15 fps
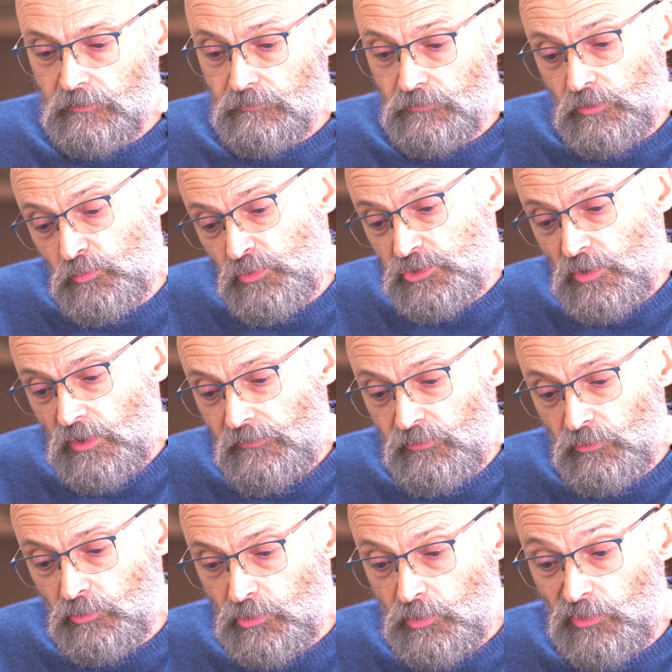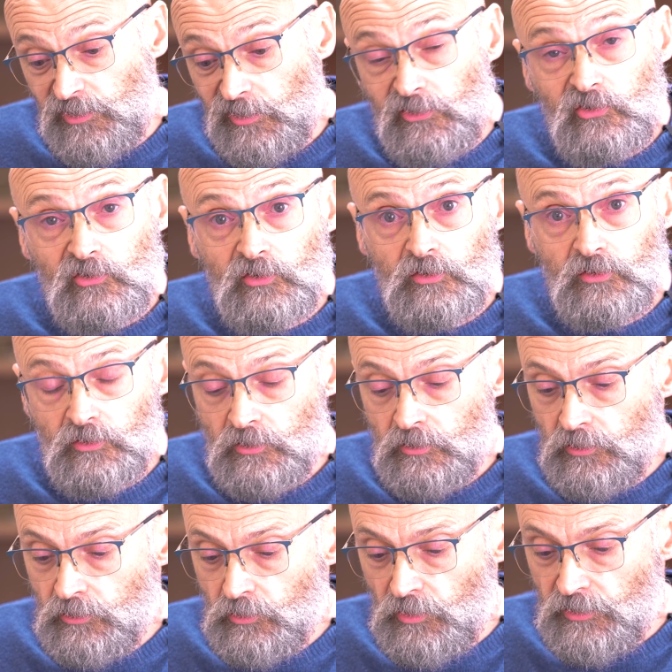which I thought were quite nice.
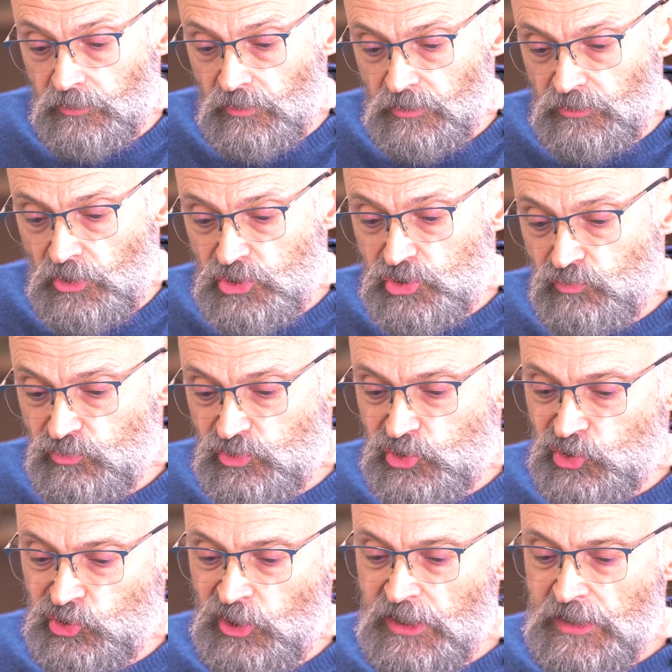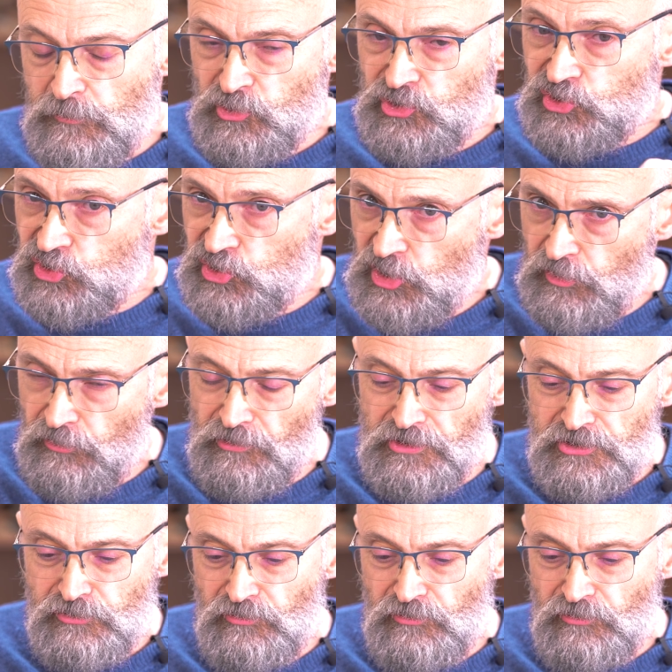Quite a nice, slightly more serious